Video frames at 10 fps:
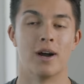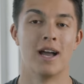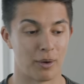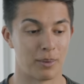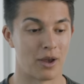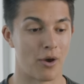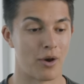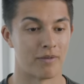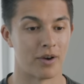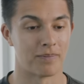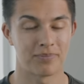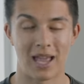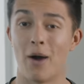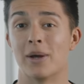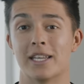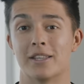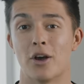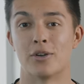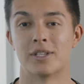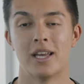We're going to be going over how I did
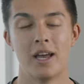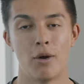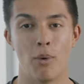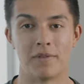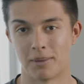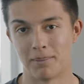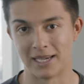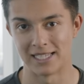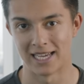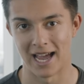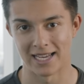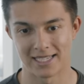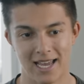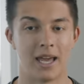those with some BTS,